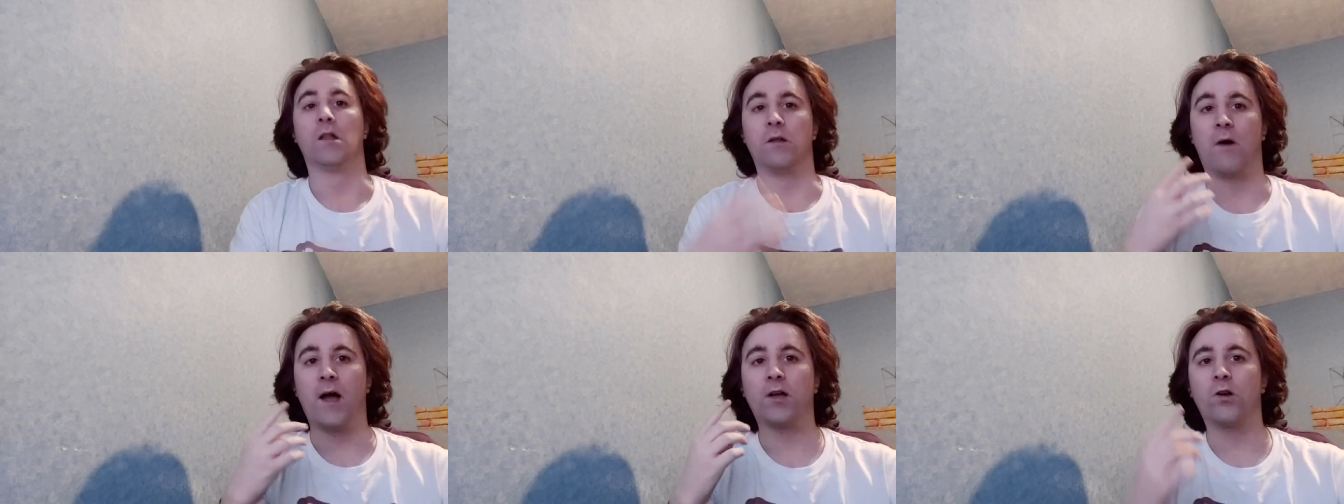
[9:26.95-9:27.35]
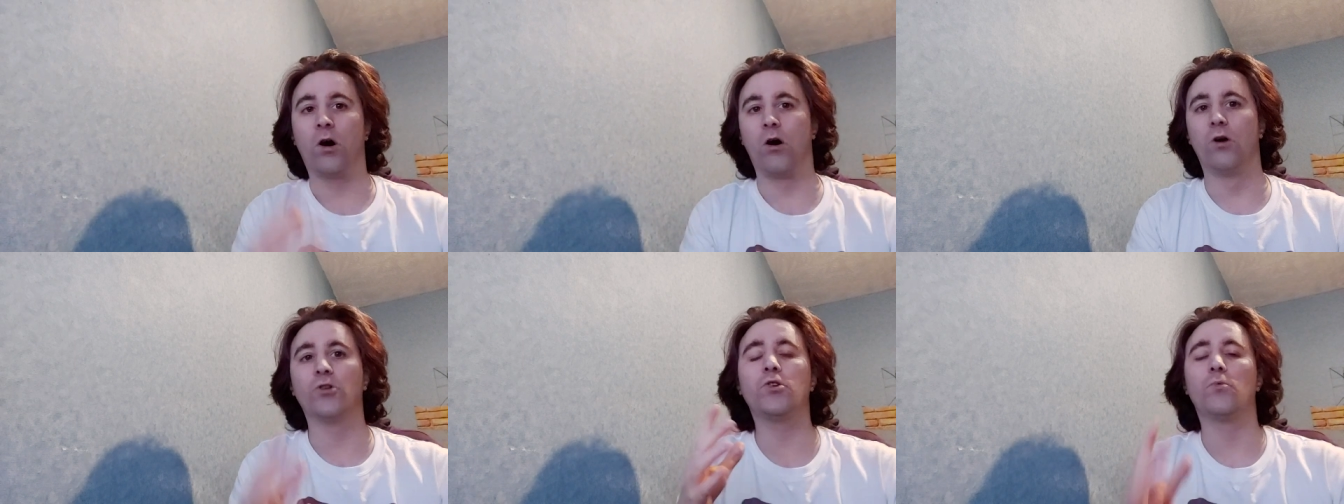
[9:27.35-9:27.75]
Now, I
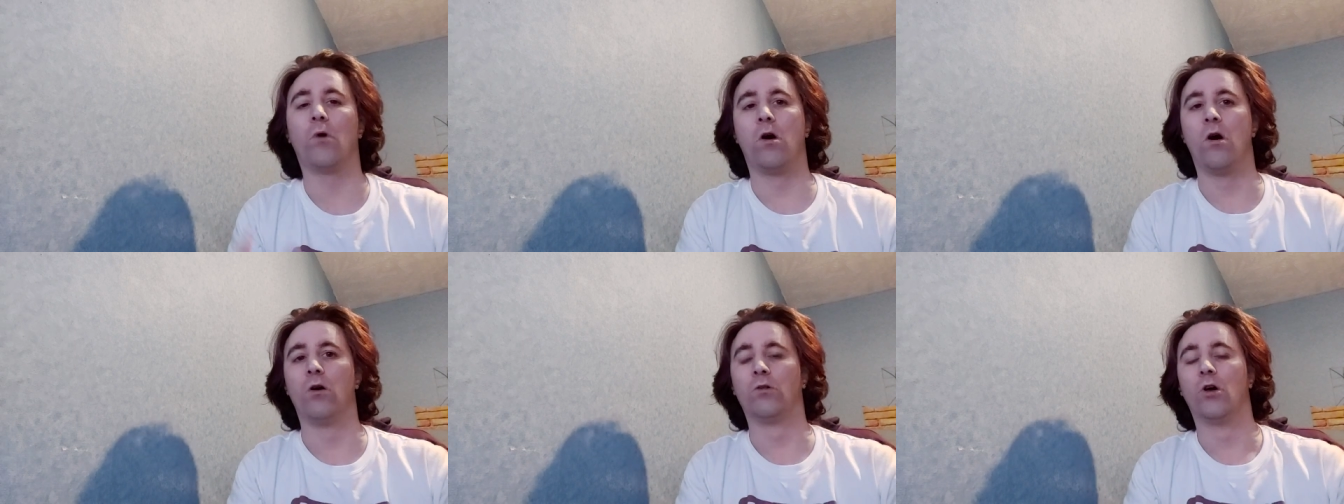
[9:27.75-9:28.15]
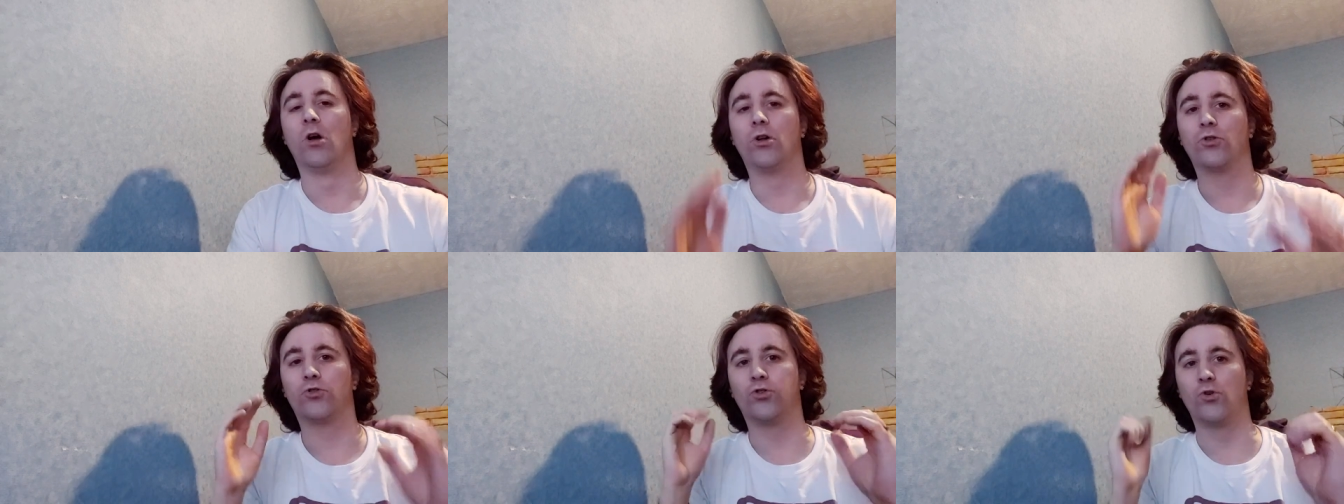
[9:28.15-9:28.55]
call you all
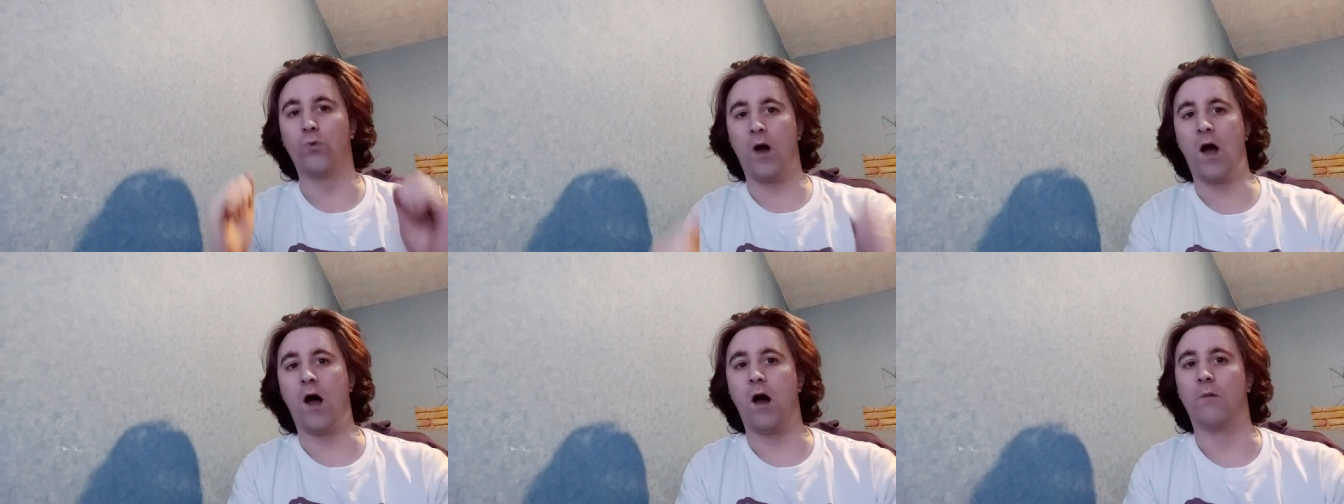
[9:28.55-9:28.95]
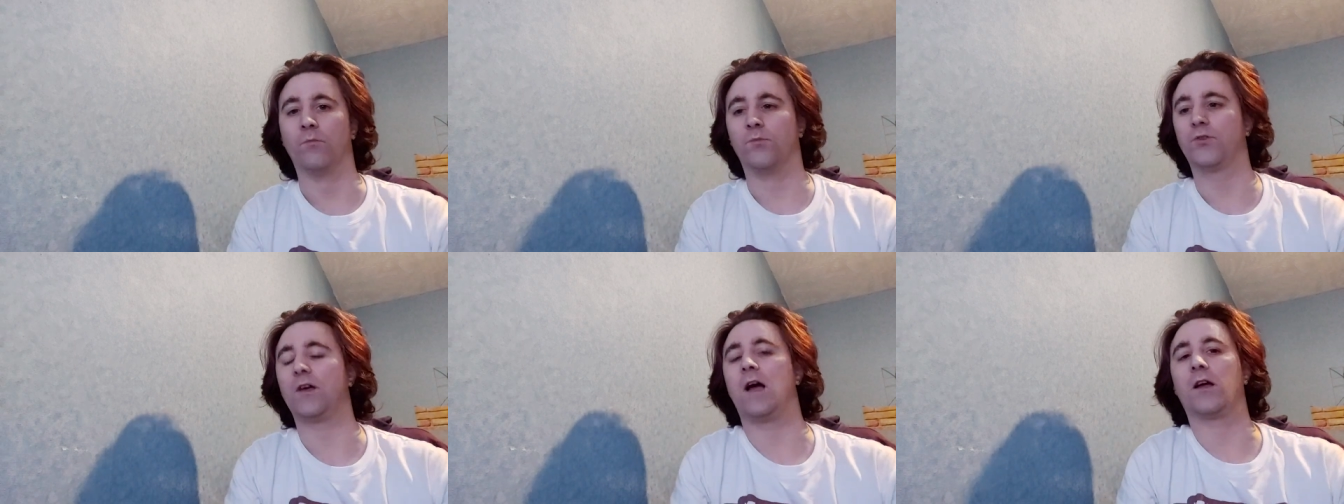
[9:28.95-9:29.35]
to
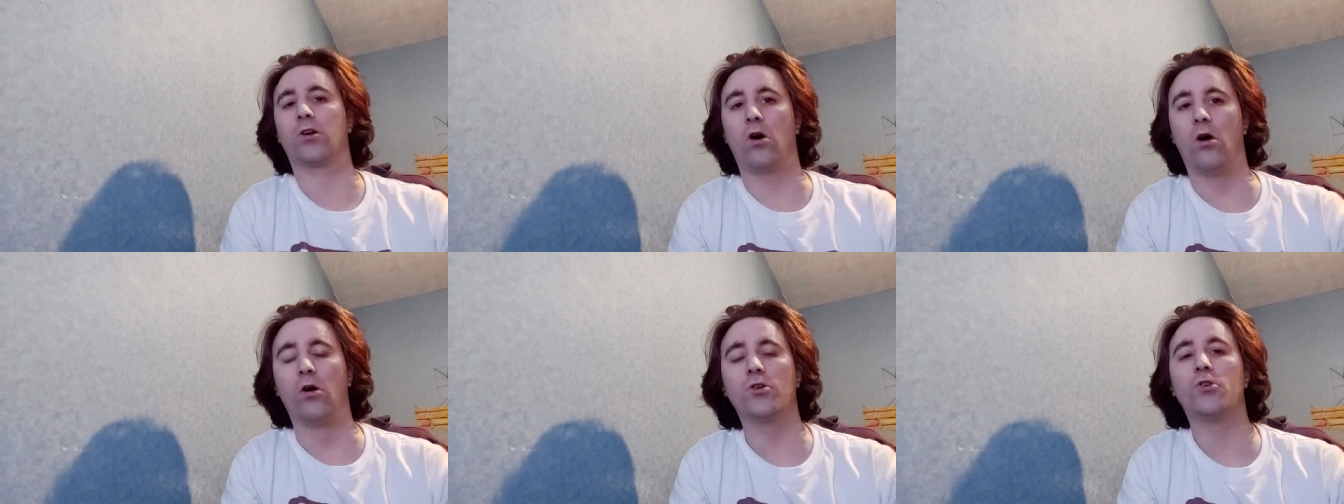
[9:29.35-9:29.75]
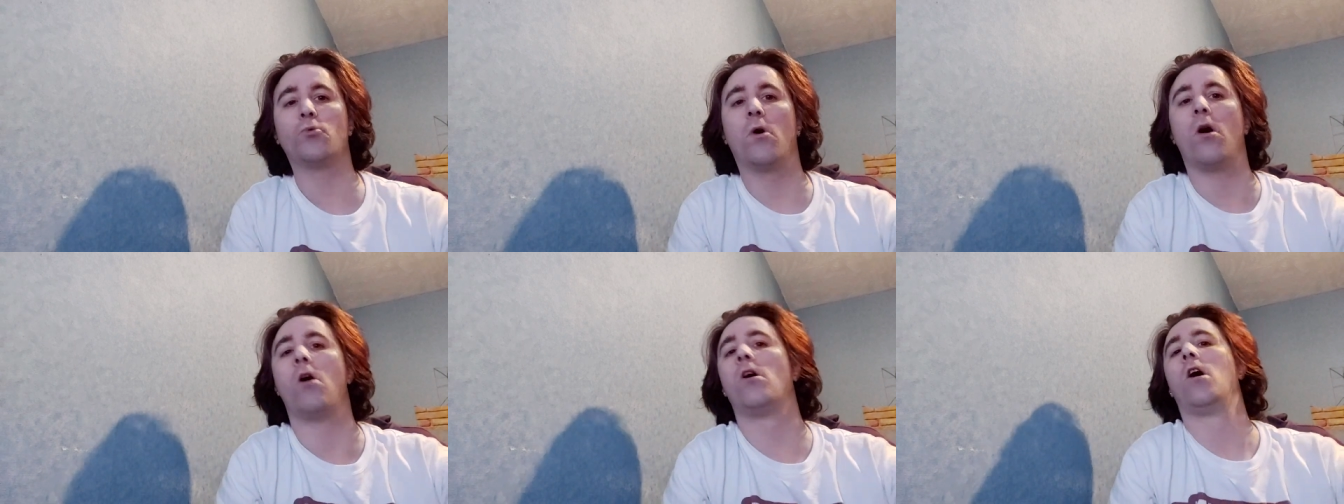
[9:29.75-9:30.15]
arms. I call you
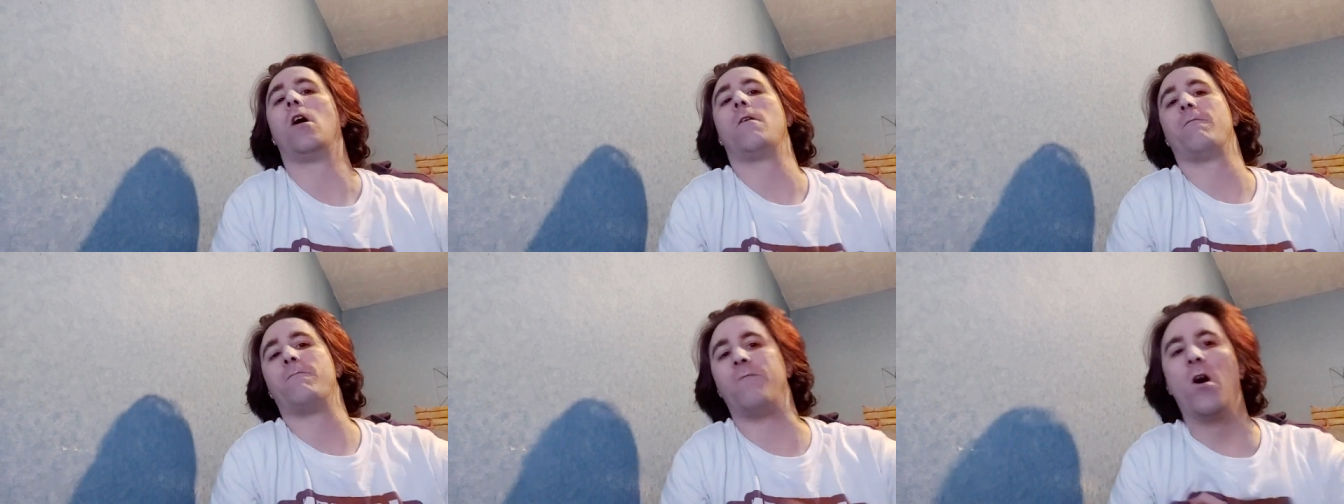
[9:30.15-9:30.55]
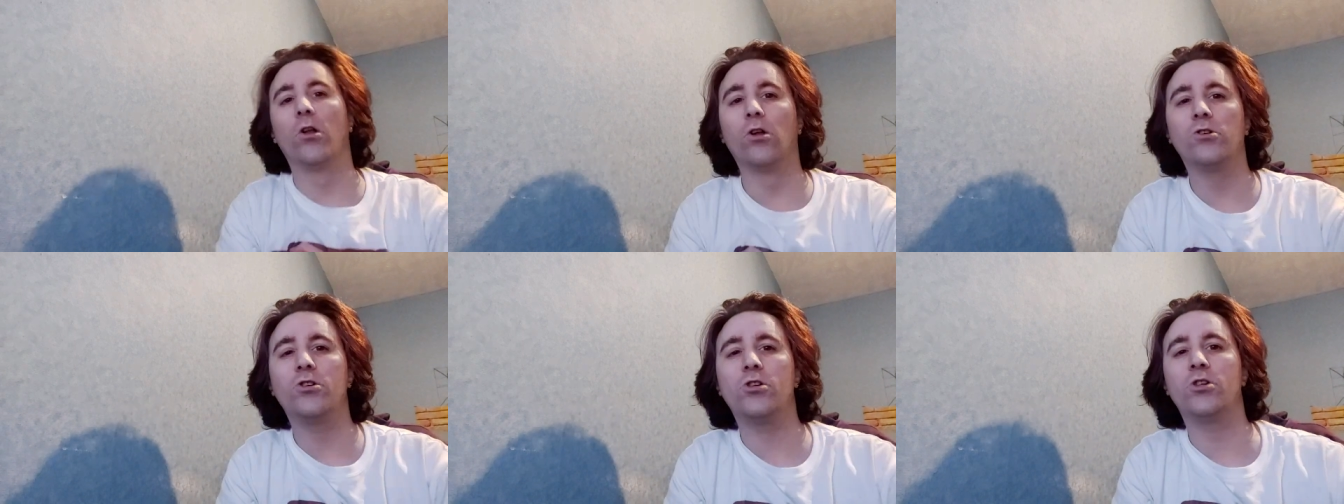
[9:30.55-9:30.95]
all
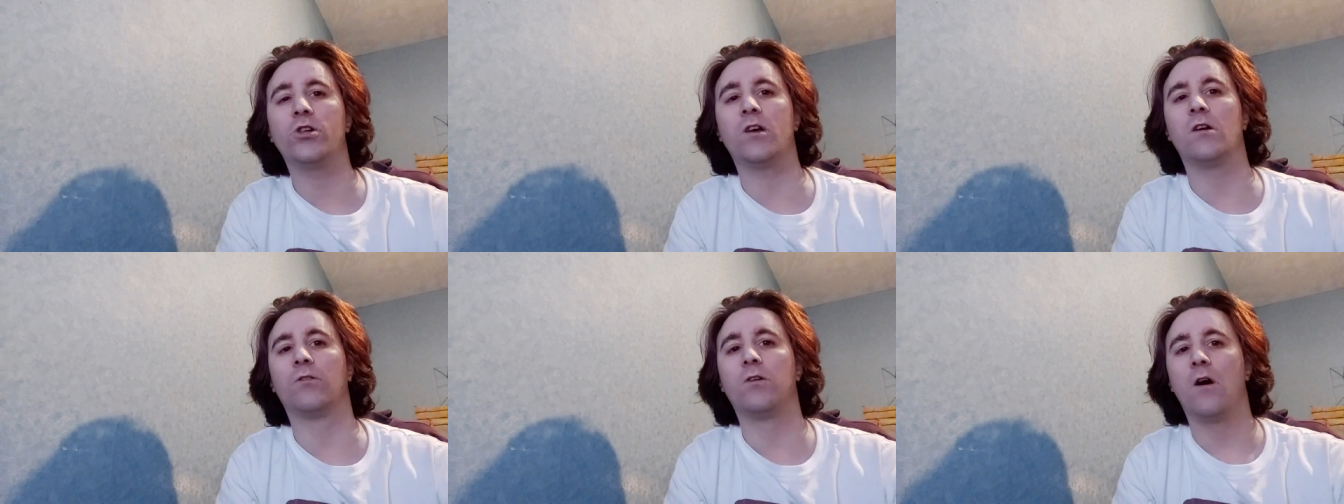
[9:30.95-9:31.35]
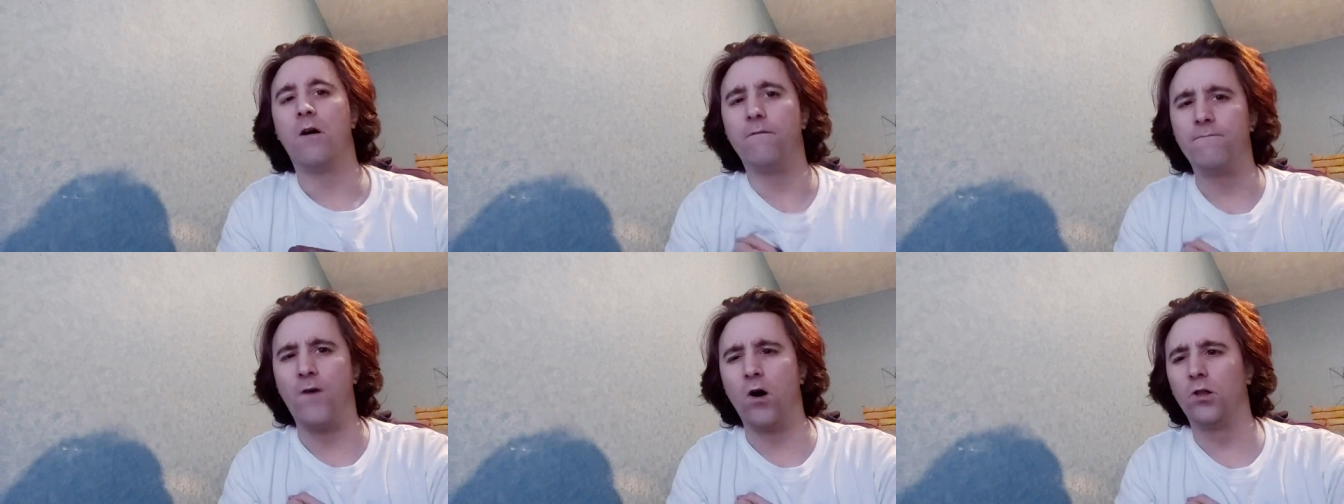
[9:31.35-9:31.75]
Follow your shield,
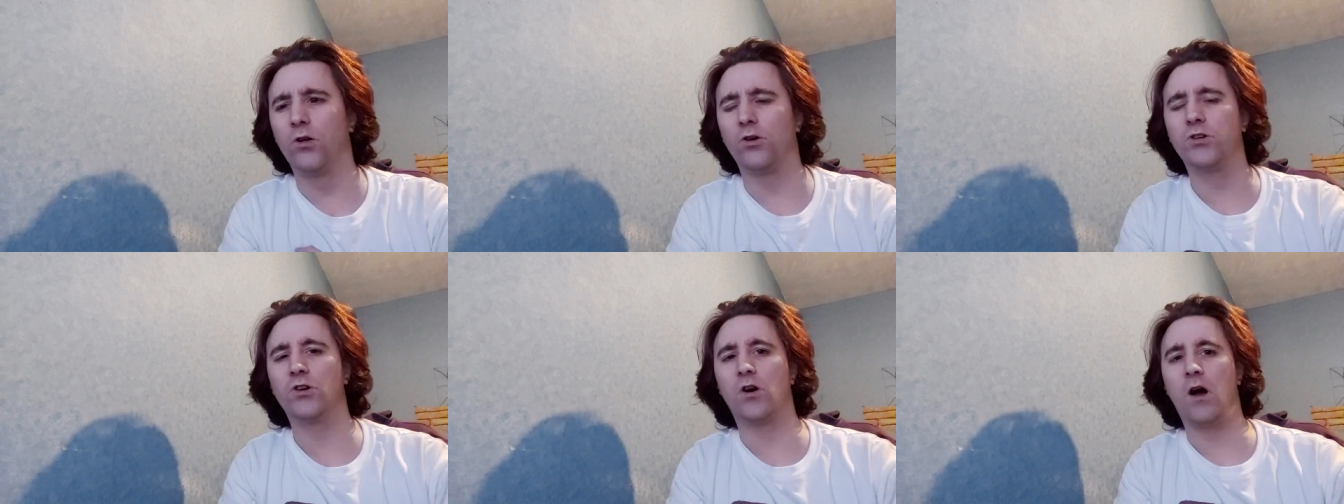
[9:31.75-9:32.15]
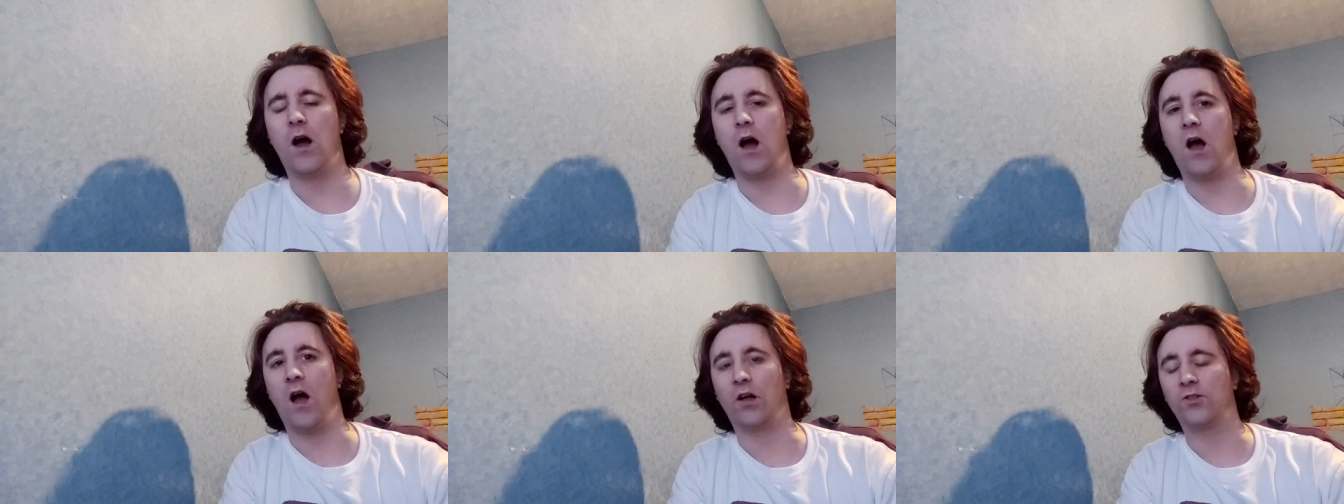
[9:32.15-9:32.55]
follow your
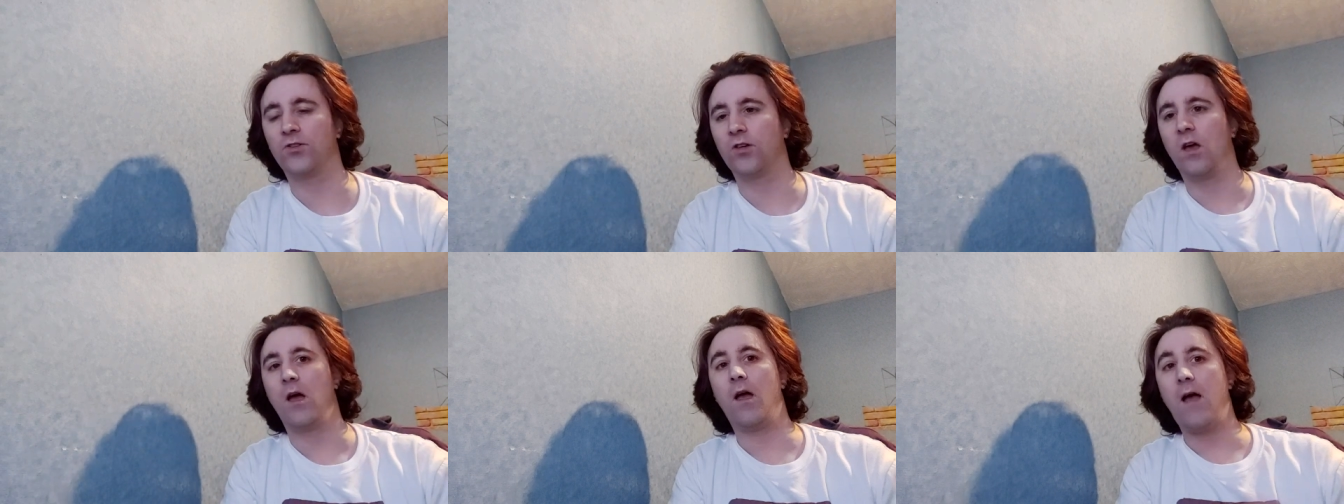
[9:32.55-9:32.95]
heart.